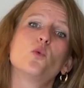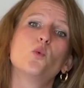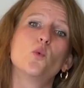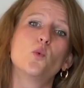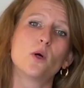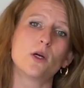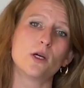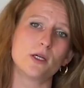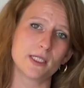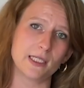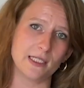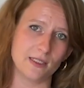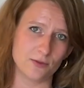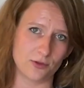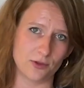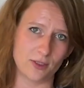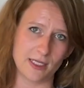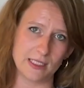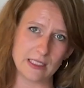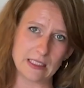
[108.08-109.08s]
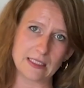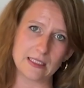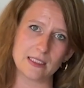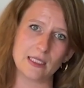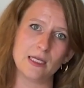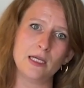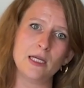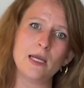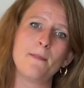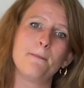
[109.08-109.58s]
work in France,
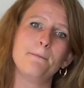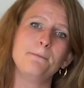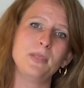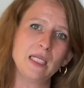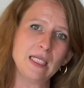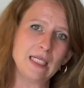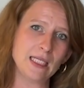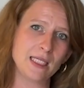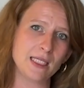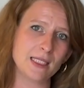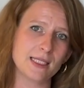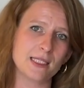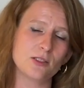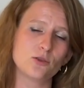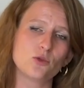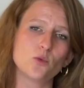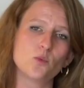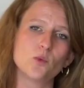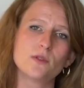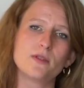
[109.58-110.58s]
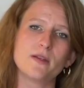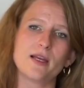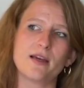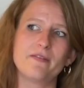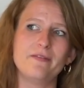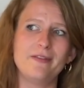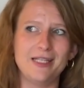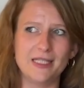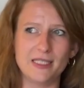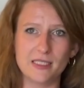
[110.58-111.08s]
meaning that you won't
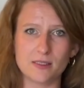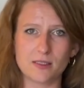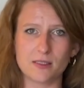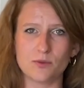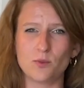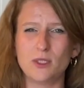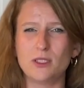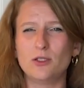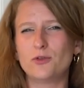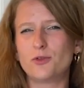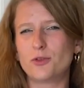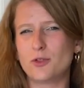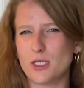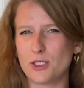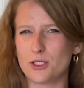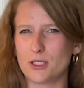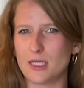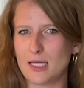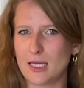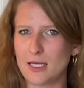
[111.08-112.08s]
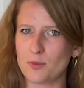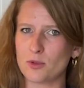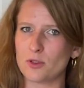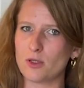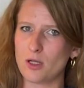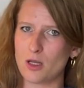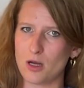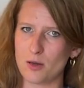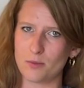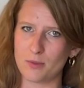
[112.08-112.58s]
have links with the French labor
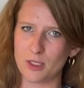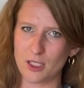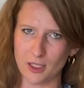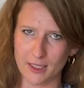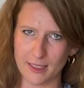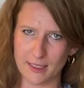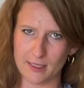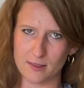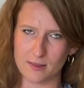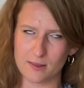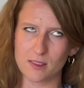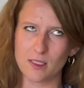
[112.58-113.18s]
law markets.